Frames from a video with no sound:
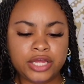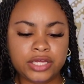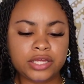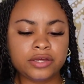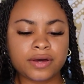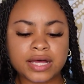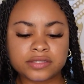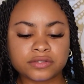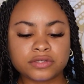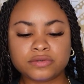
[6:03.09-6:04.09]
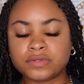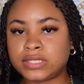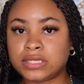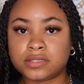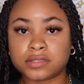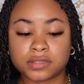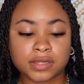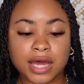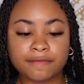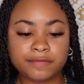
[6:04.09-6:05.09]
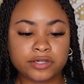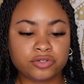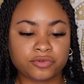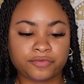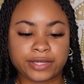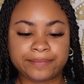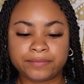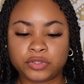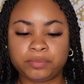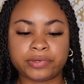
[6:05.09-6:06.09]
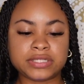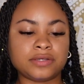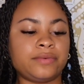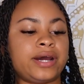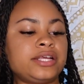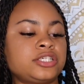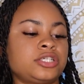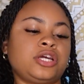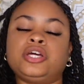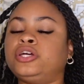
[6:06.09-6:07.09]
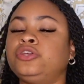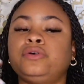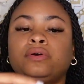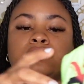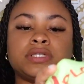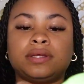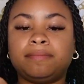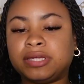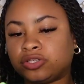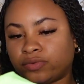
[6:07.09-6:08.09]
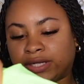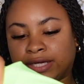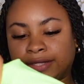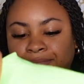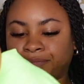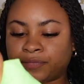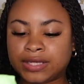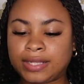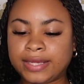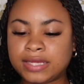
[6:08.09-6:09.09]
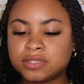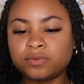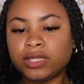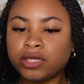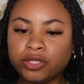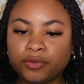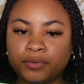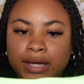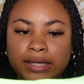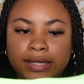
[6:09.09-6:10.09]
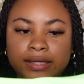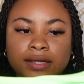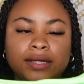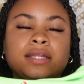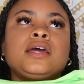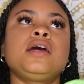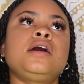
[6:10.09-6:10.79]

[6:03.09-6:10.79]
You could also use this after Juvay. You put it to wash, you could go to the beach with it. Like, it's really cute. I like it.